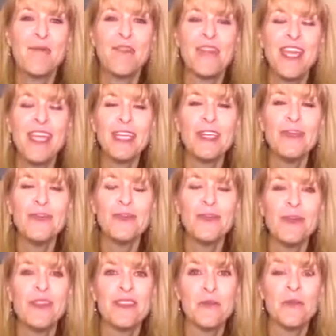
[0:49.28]
Thank you for
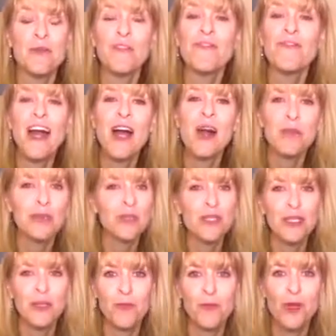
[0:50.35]
this profound,
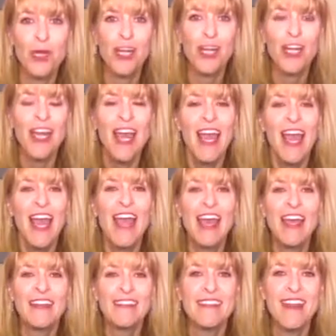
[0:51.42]
brilliant word,
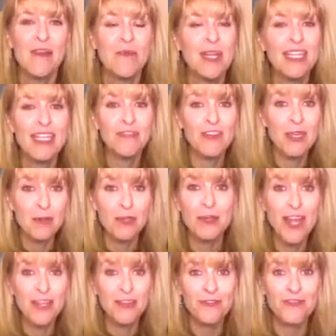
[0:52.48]
and I want to give him
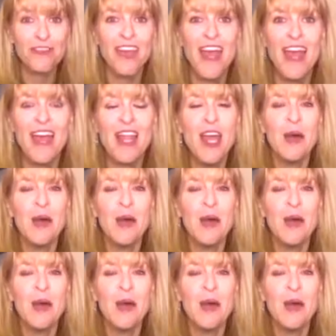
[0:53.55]
credit for that.